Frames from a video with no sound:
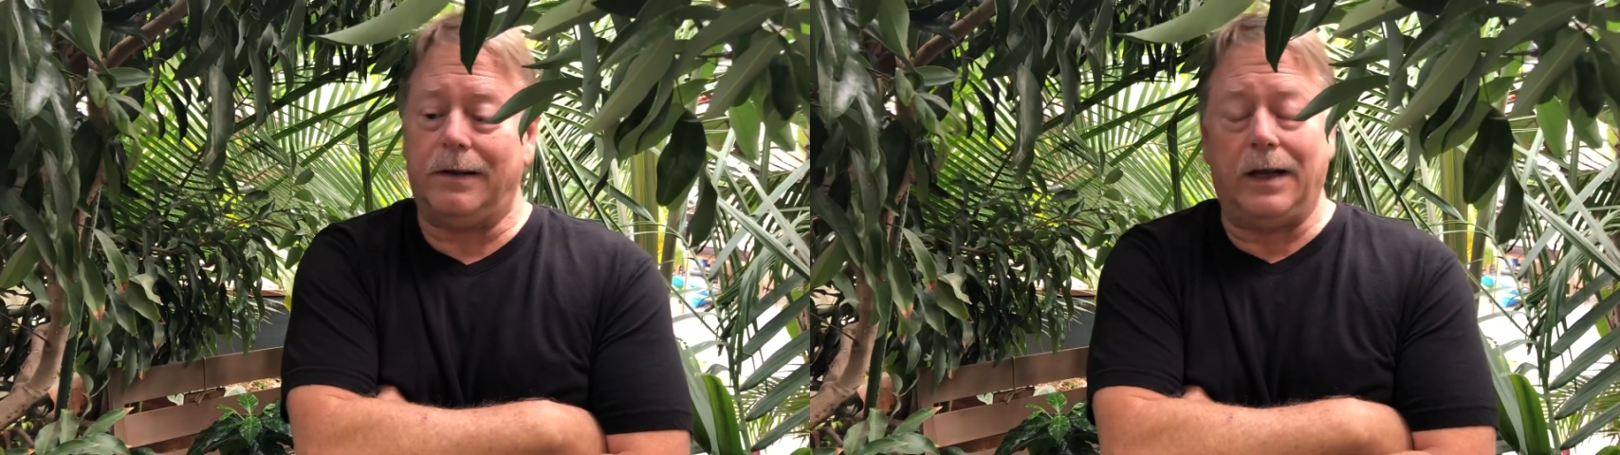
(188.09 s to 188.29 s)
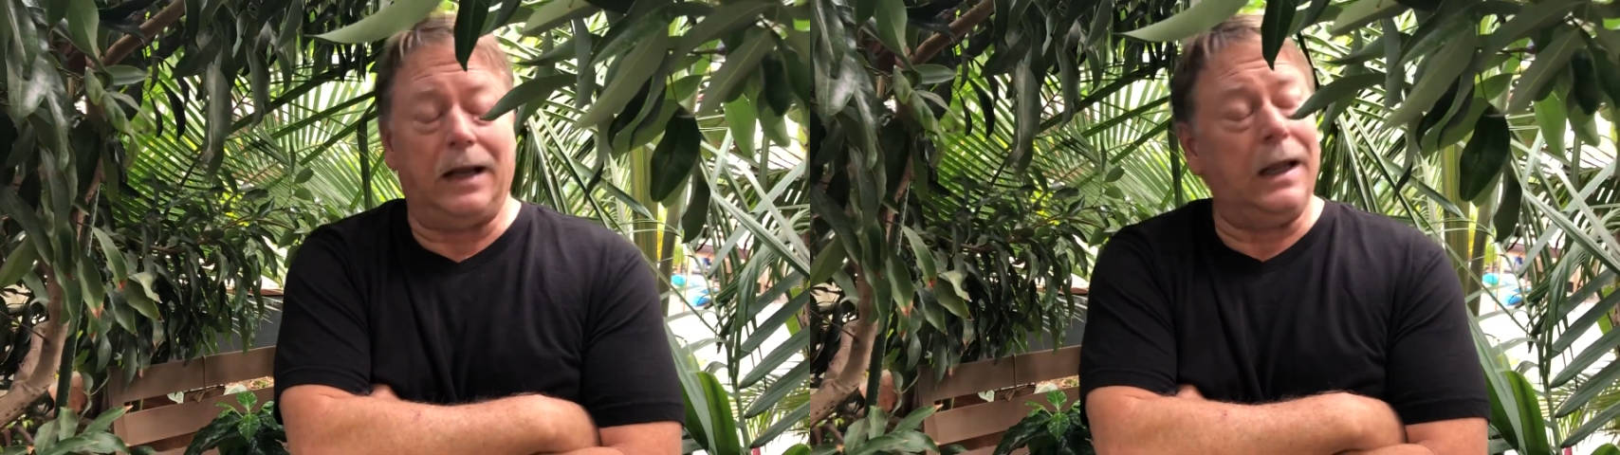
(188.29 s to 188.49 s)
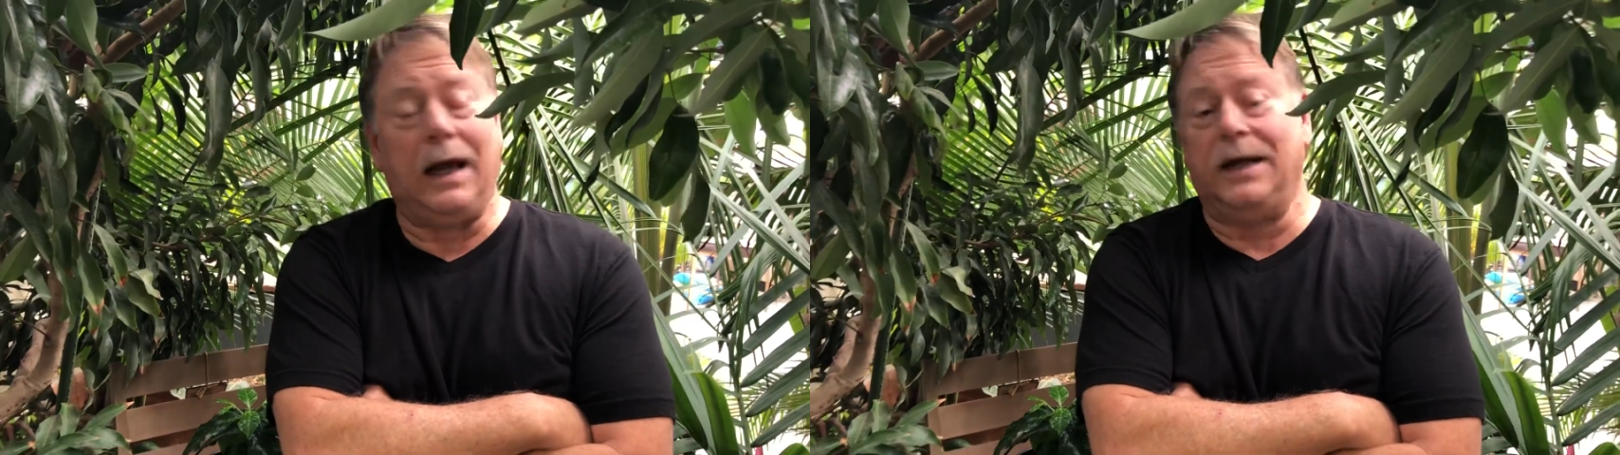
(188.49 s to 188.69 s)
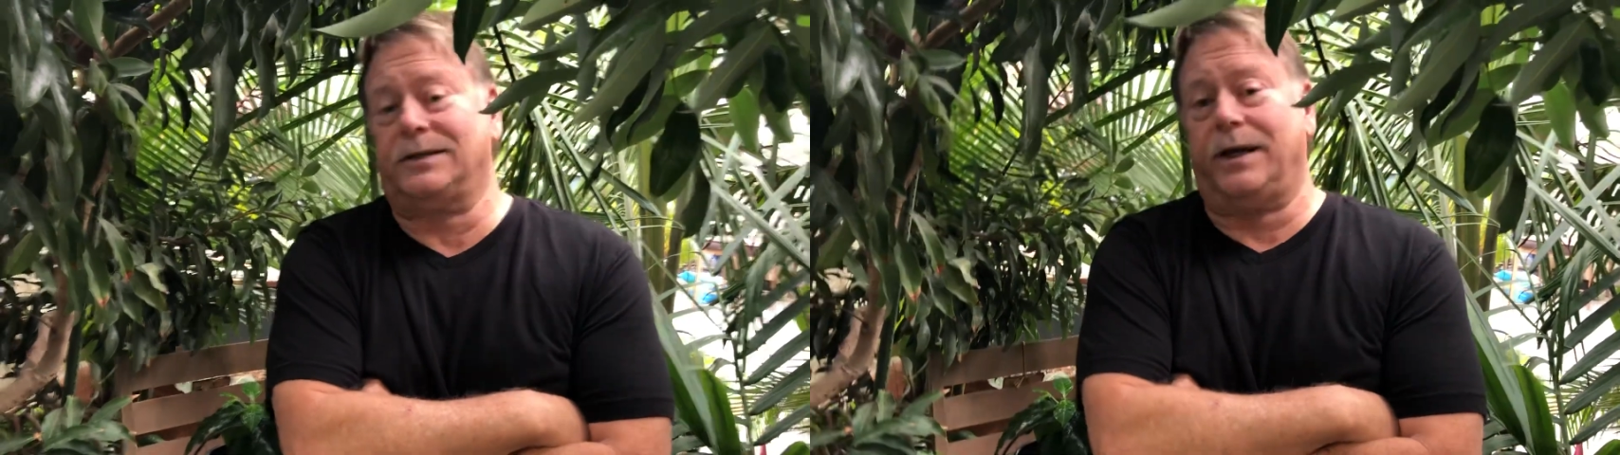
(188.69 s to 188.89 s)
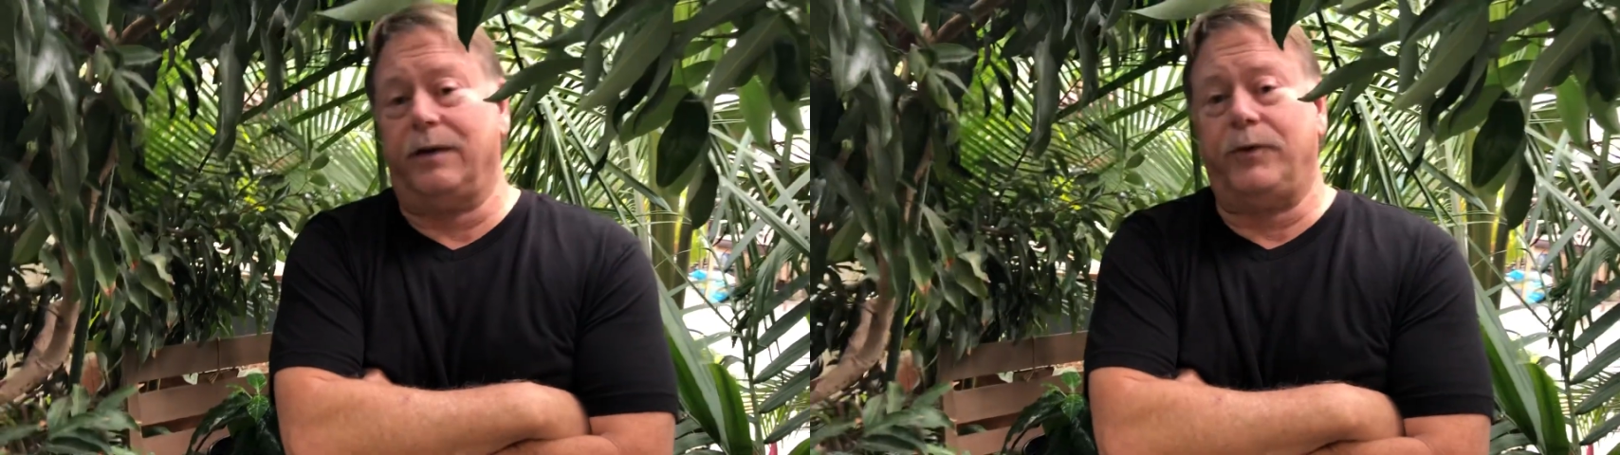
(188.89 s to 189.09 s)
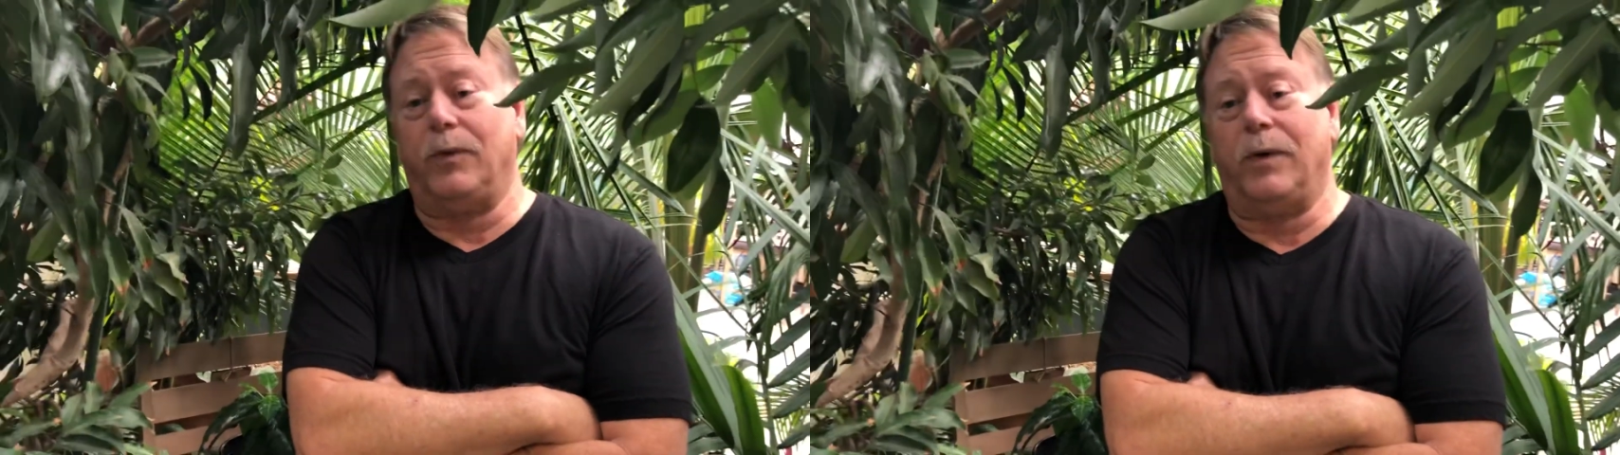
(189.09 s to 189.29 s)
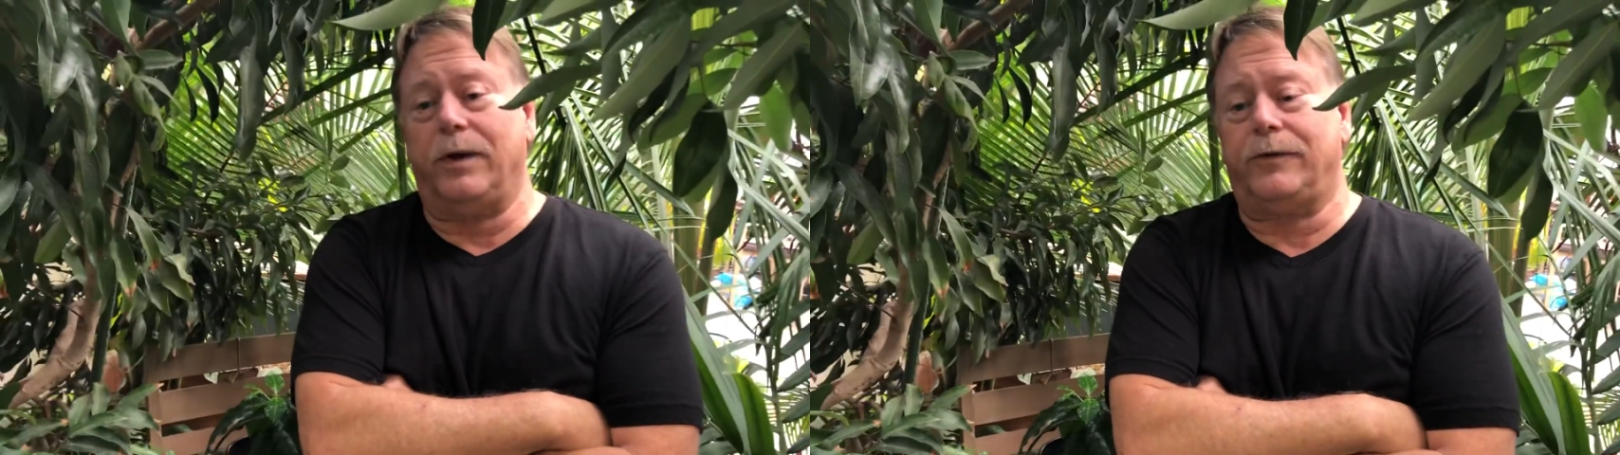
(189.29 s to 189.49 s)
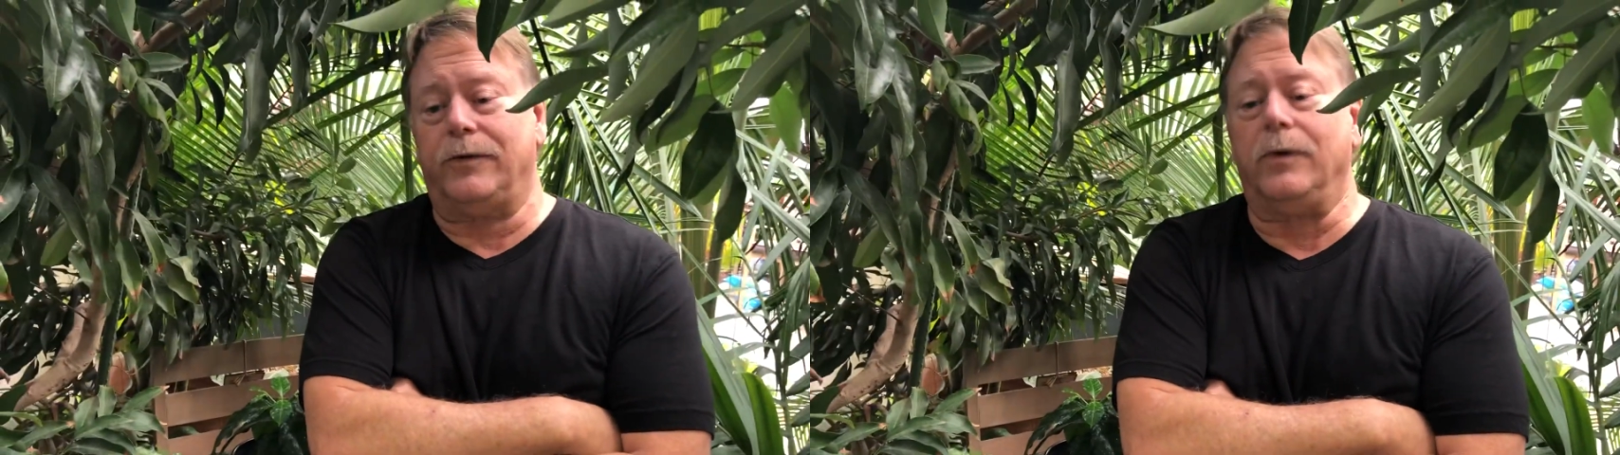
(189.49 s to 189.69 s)
Alaska if you want
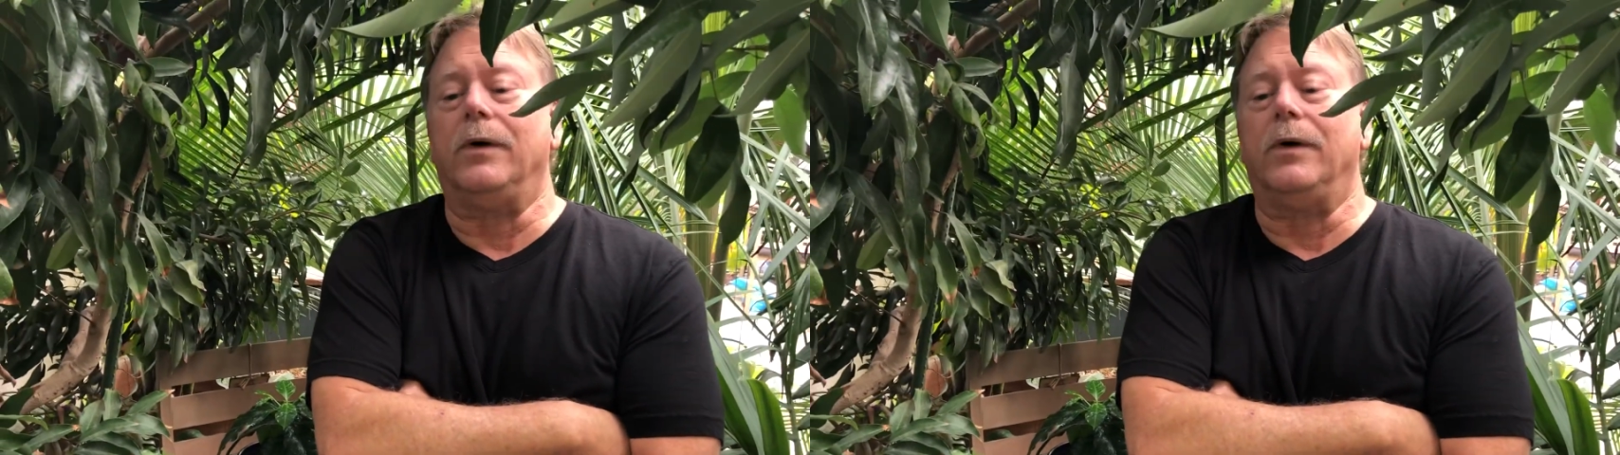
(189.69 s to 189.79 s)
to.